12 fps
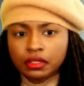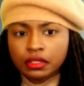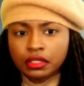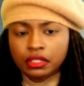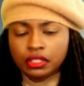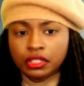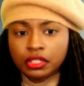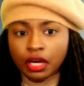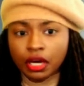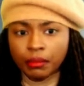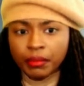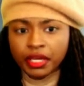
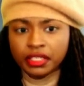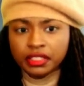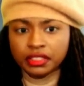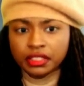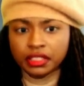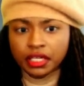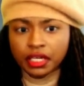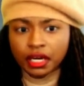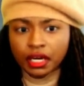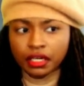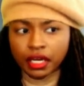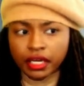Y'all made this nigga
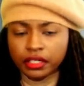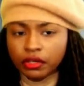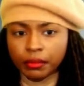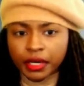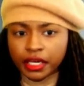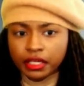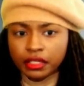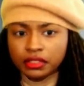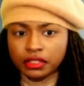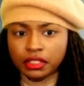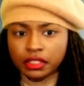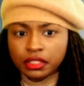godlike. Nobody else
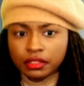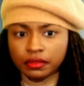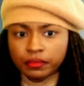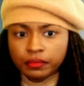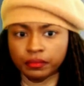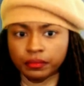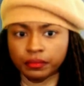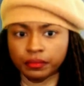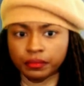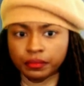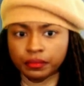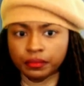did.
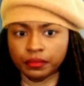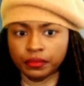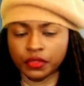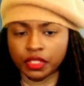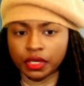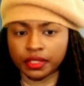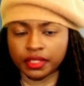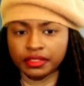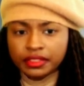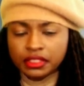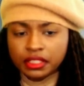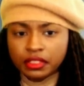Y'all killed
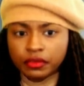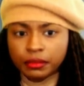this nigga from a